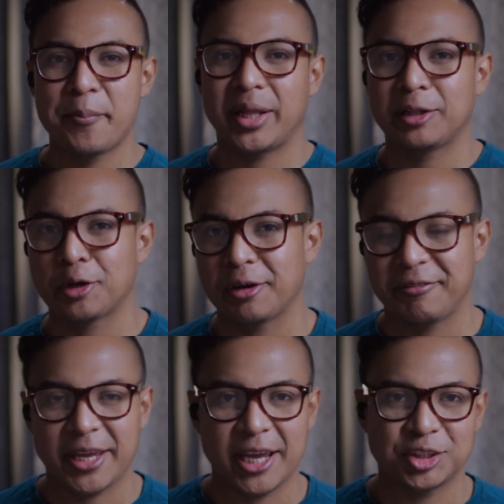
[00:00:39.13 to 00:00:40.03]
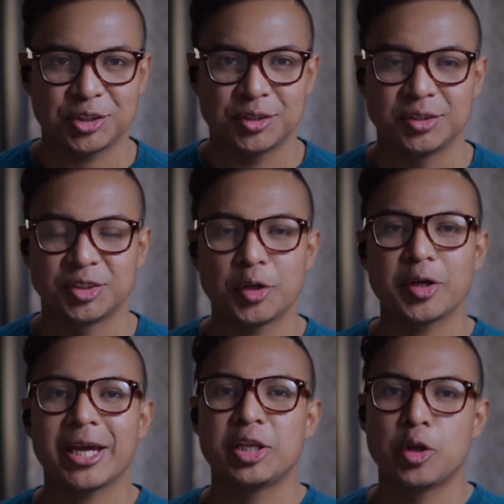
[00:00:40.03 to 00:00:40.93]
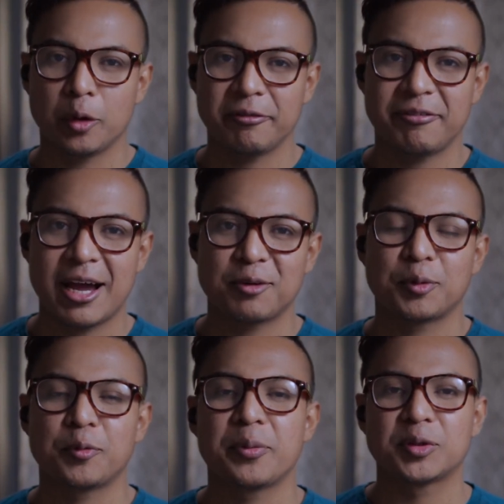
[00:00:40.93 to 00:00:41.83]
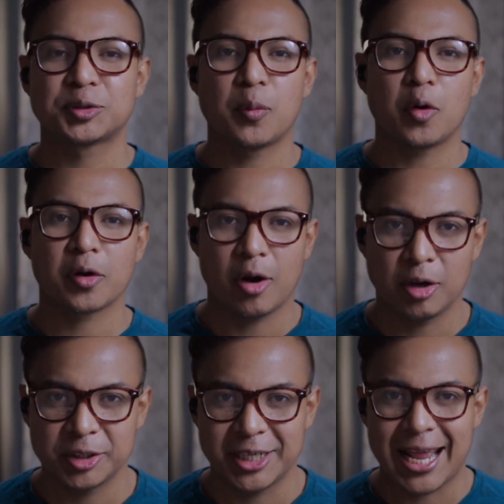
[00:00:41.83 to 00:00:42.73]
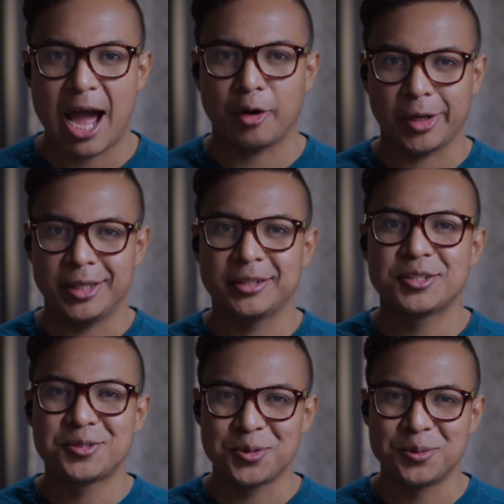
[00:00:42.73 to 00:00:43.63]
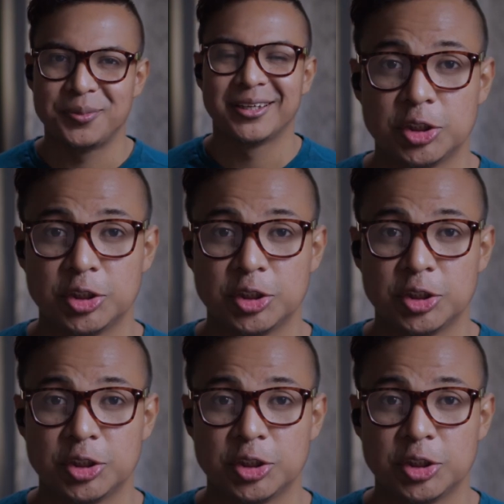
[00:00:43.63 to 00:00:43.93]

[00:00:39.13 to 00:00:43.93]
bell notification so you get notified when we push more content out in the tube.